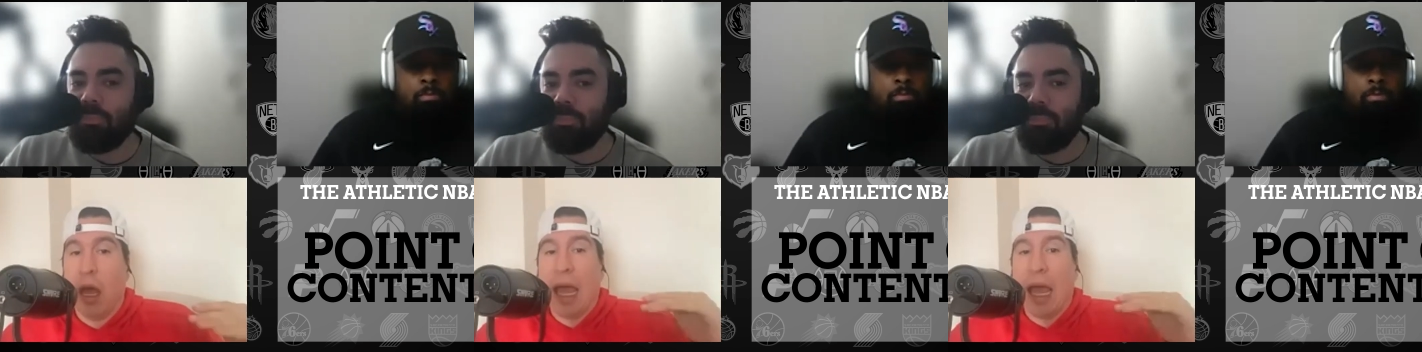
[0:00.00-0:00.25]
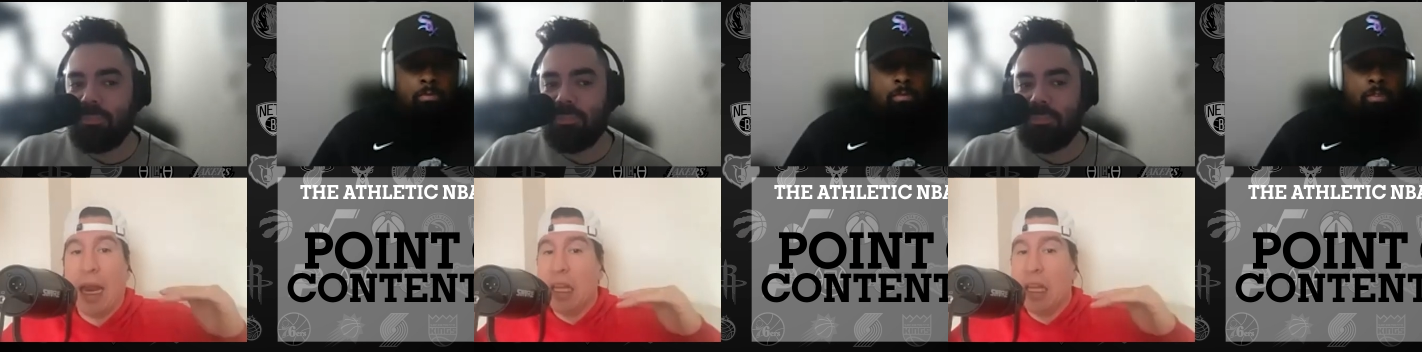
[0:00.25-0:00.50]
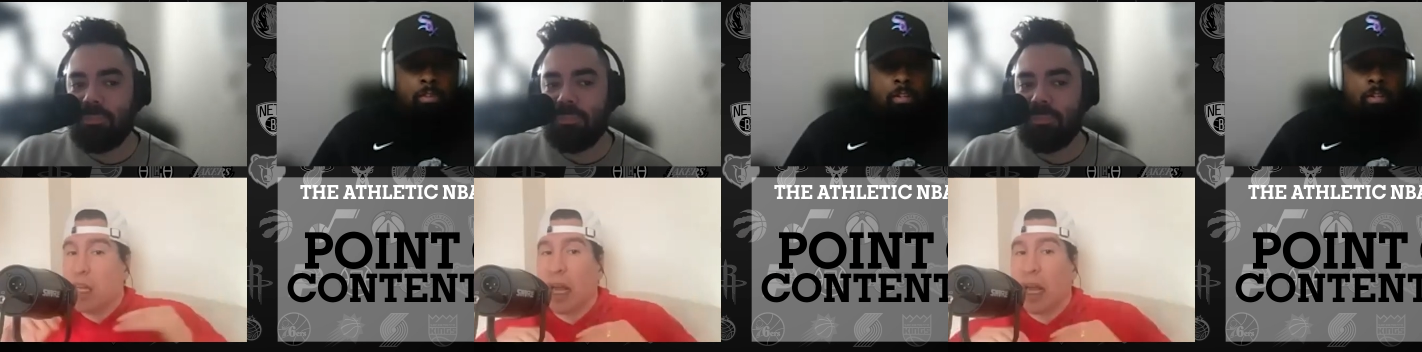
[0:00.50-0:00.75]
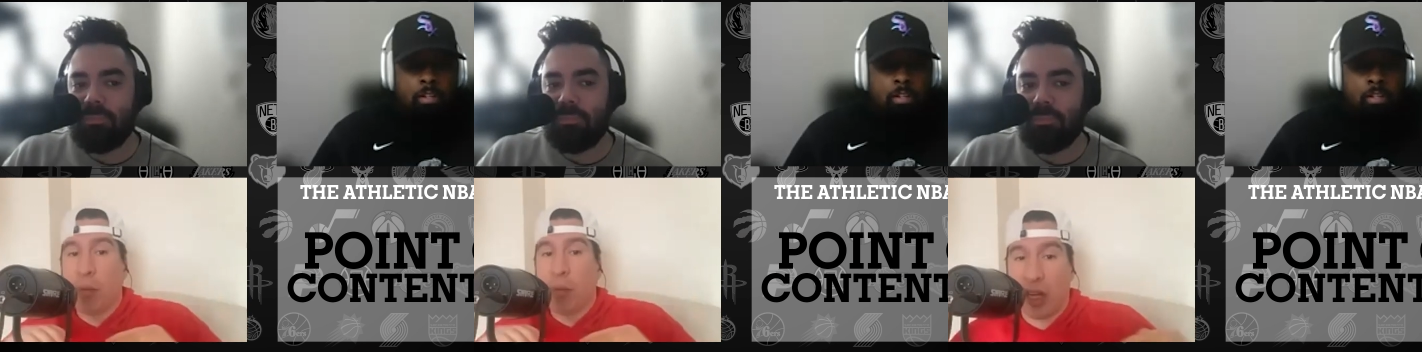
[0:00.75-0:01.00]
Speaker 1: and he's not a
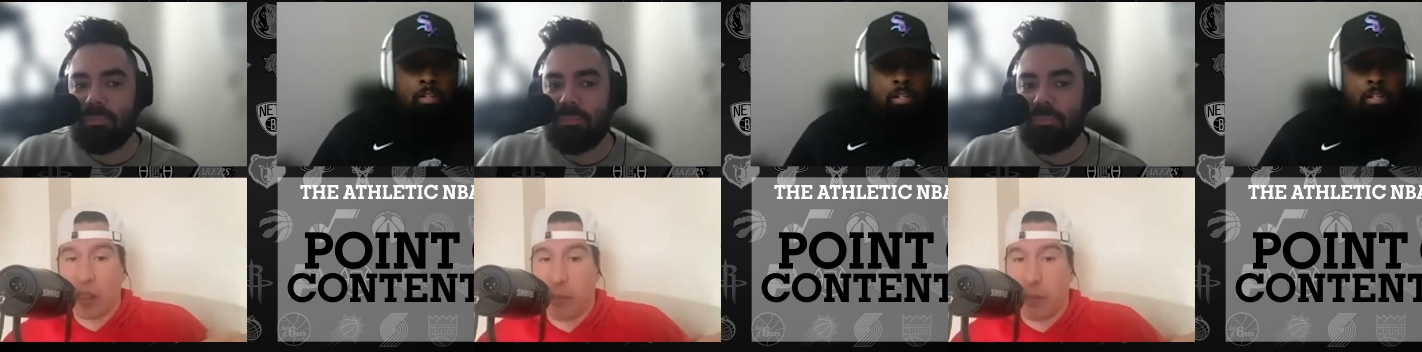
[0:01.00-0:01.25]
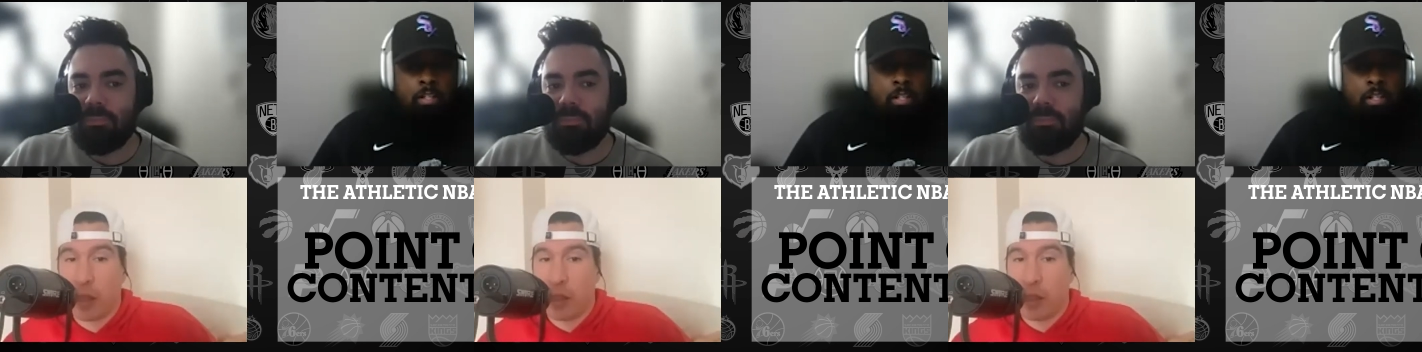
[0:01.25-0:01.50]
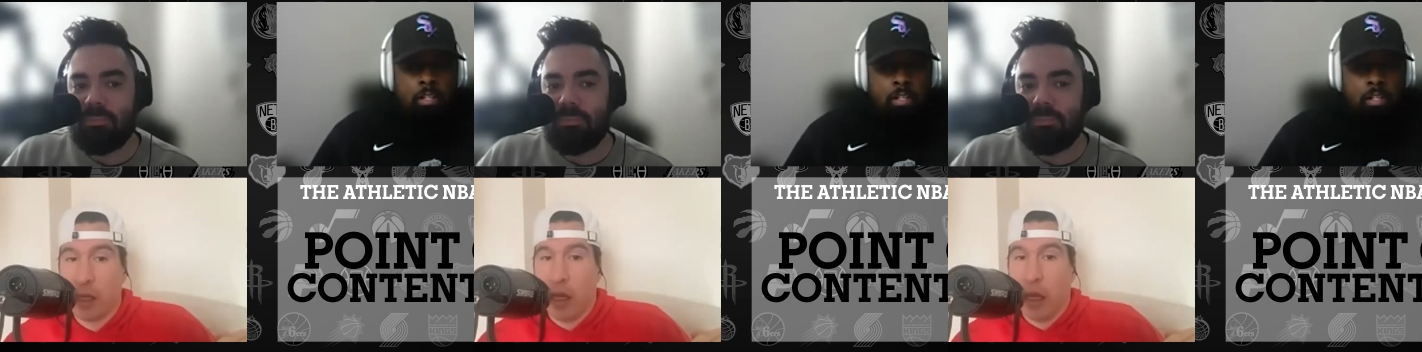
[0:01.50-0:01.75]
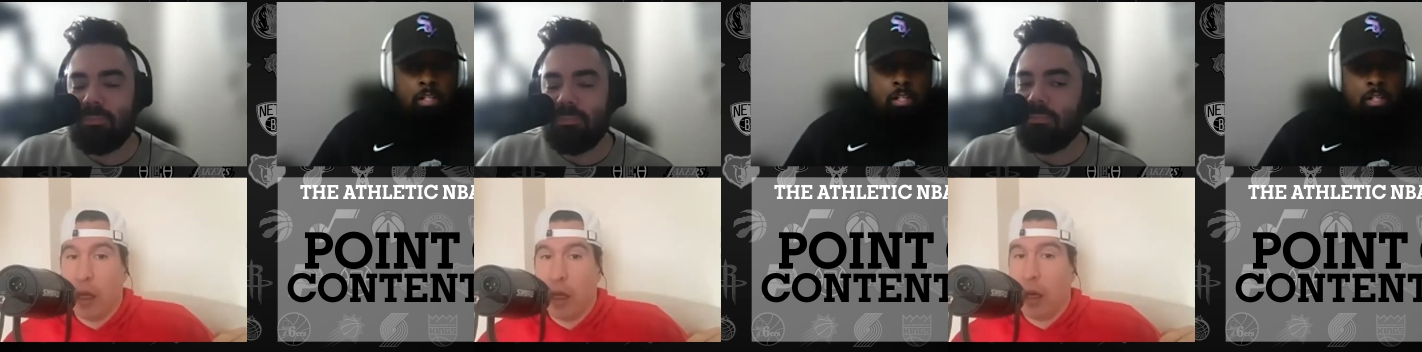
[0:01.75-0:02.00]
prospect.
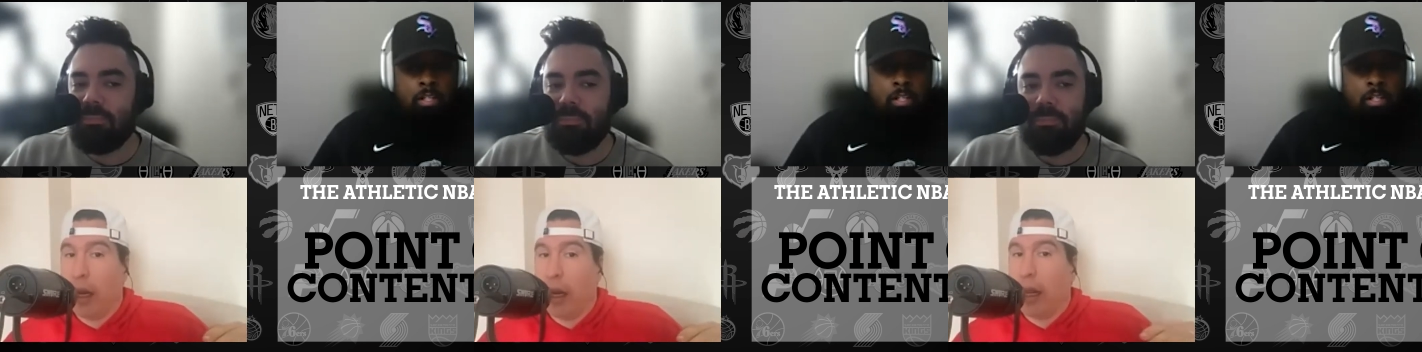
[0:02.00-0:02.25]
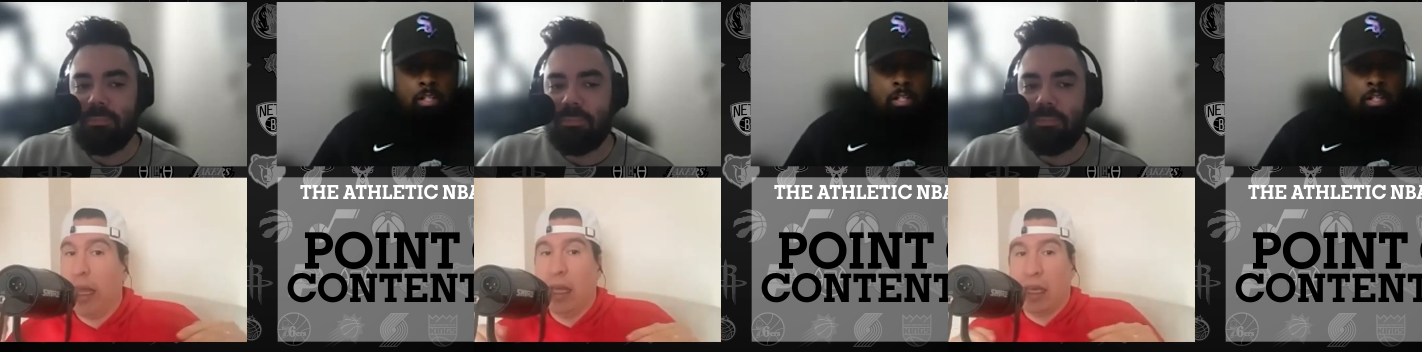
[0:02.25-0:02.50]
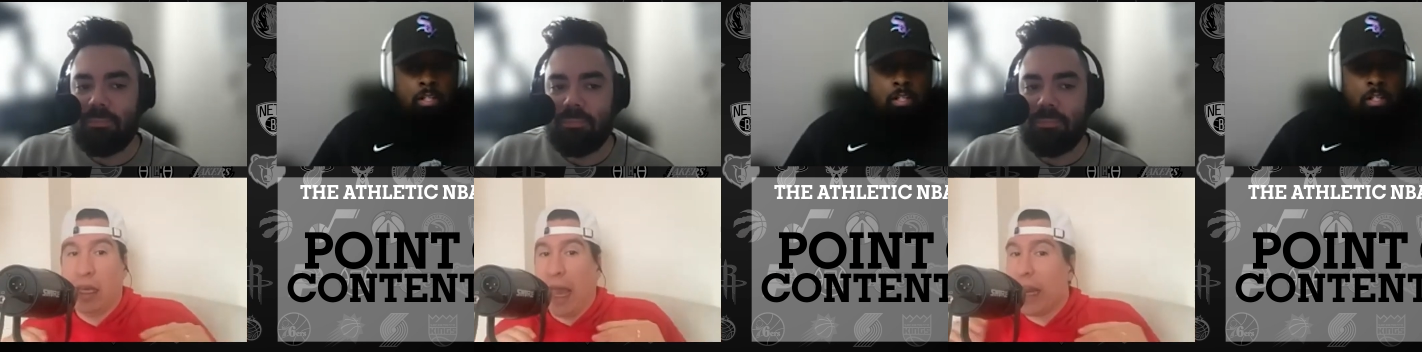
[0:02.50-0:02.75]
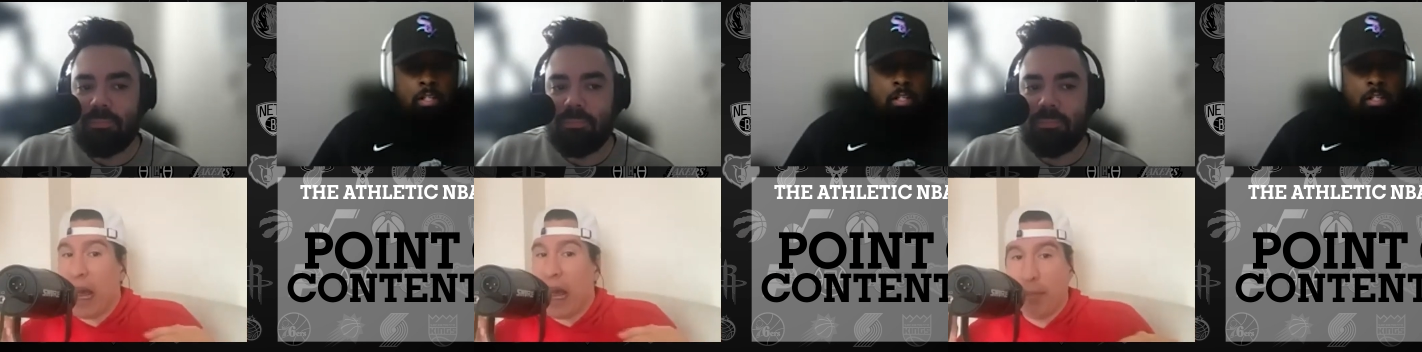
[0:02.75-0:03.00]
Mm-mm. He
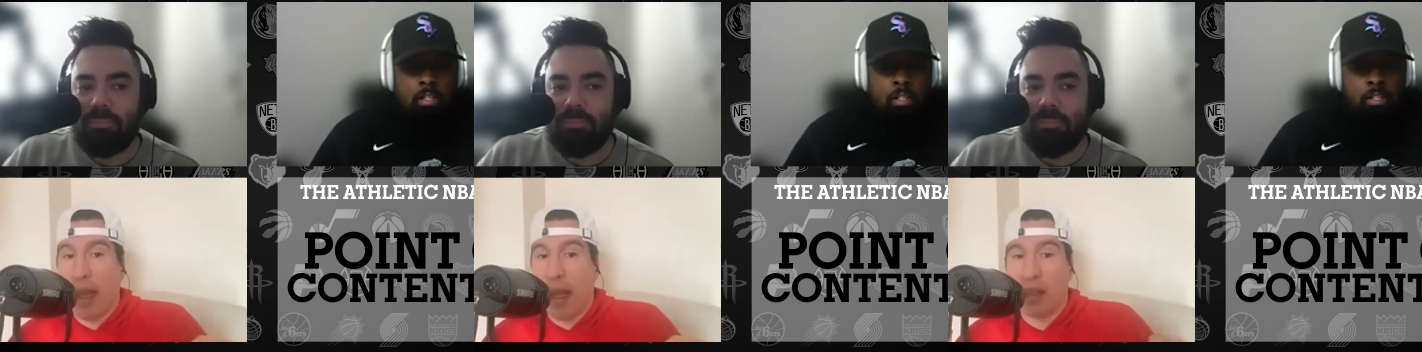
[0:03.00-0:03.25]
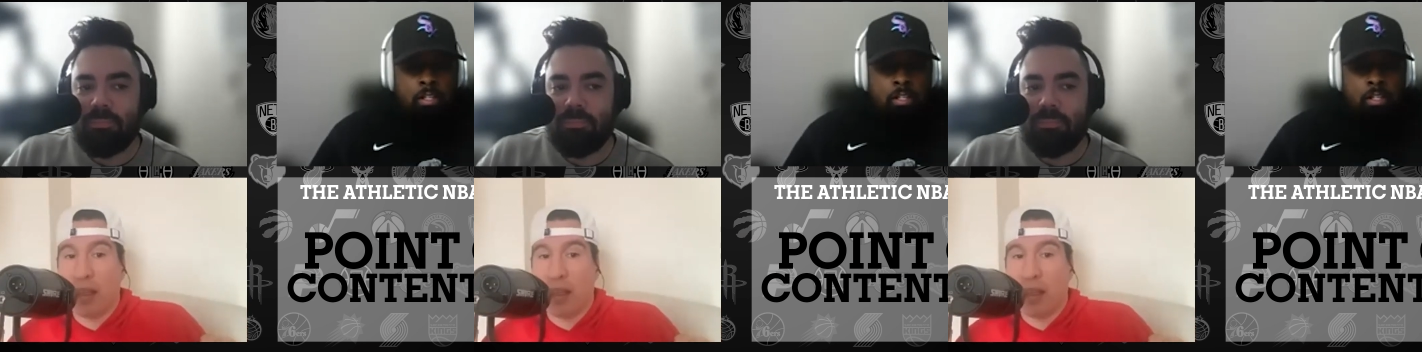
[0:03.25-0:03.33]
cannot make the